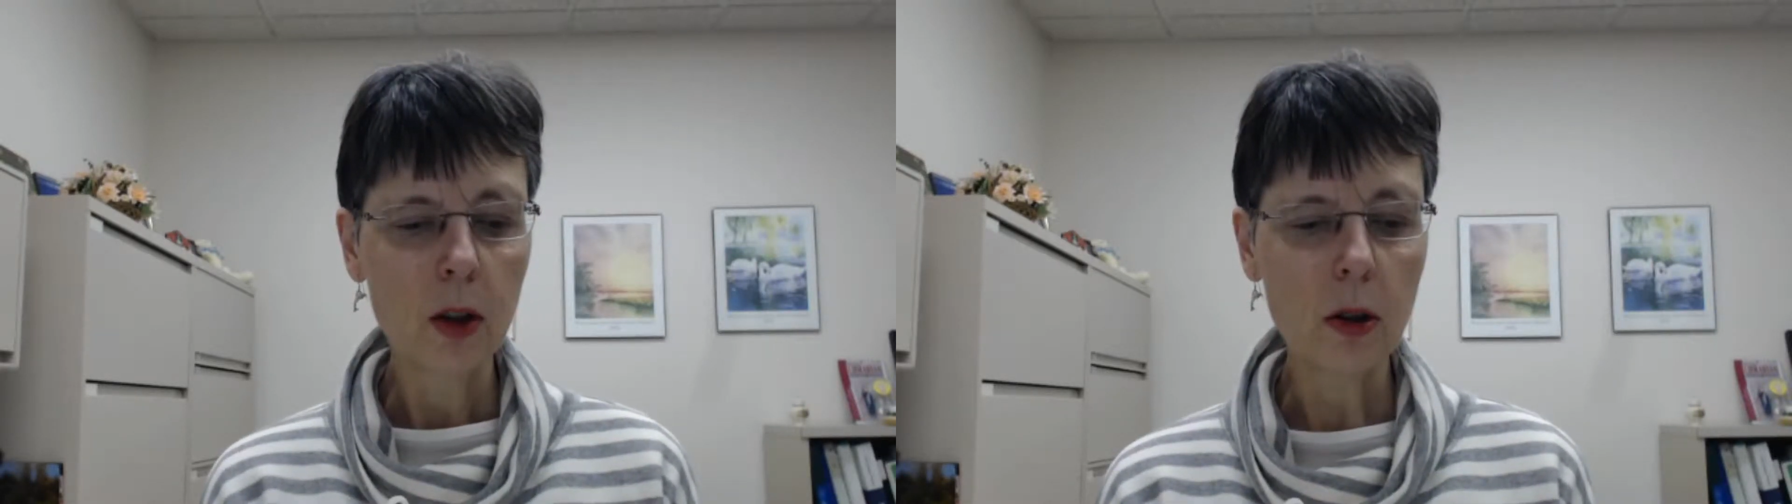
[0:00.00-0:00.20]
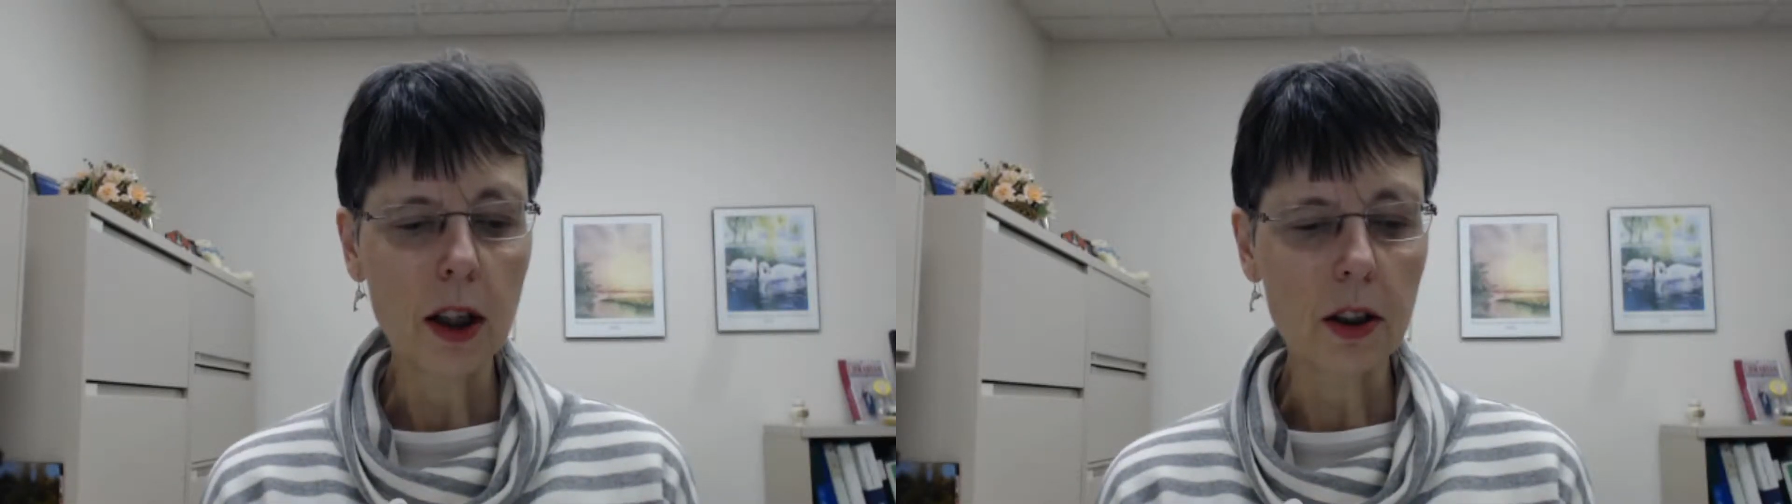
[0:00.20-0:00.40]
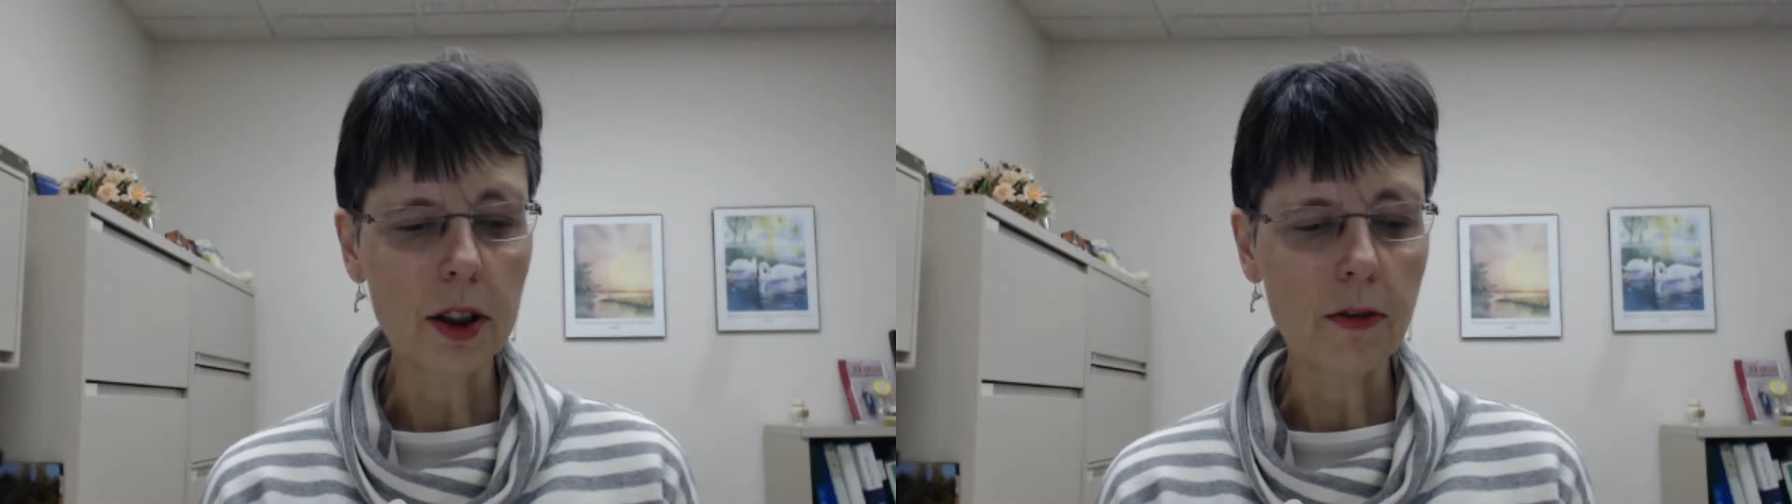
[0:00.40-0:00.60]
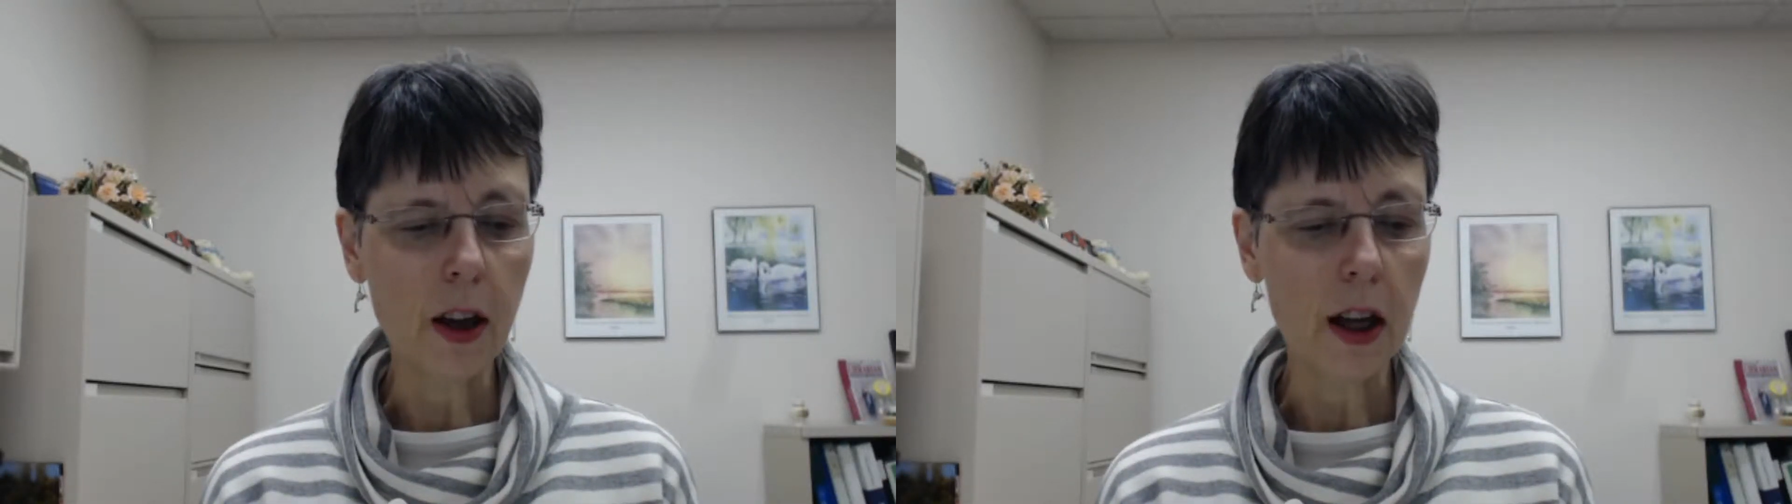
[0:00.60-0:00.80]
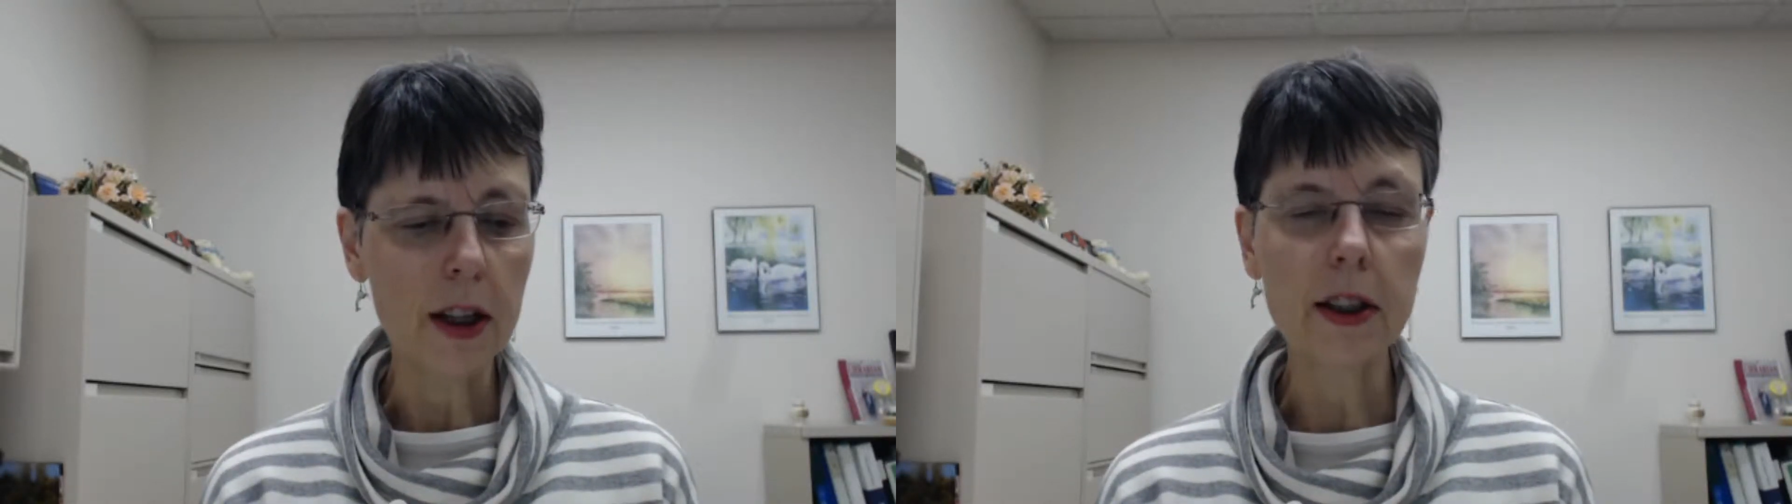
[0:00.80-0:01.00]
Who Killed the
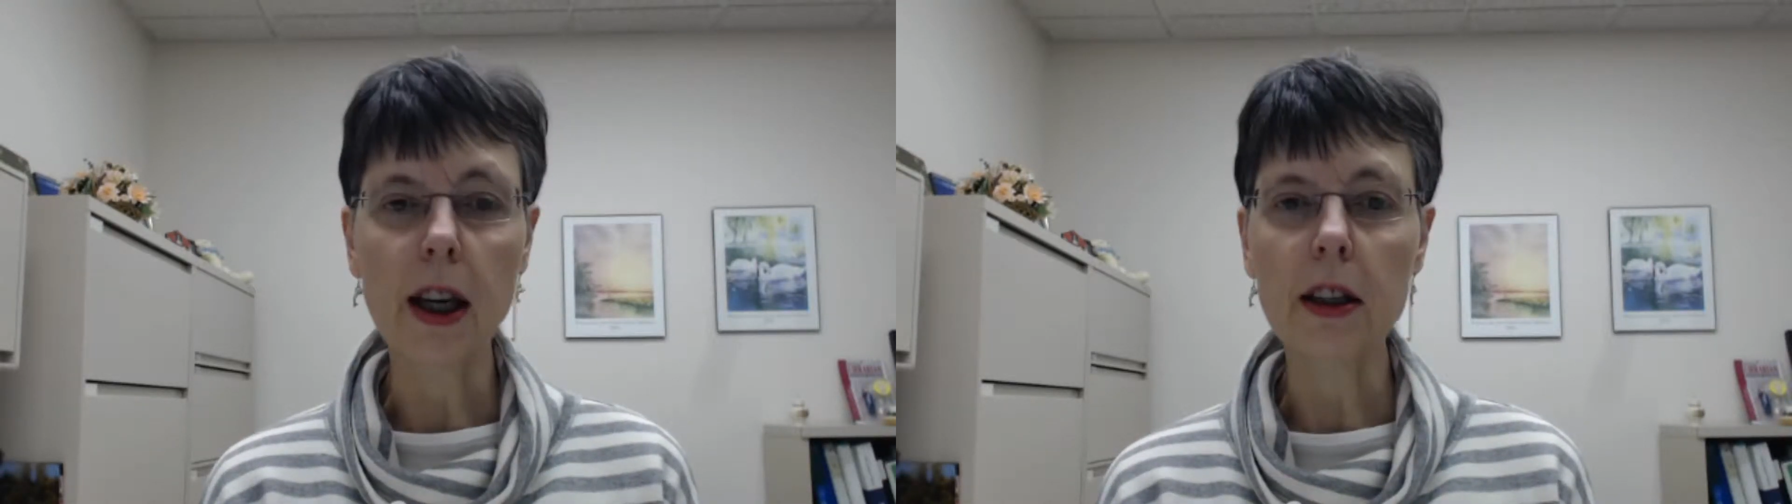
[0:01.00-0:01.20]
Fonz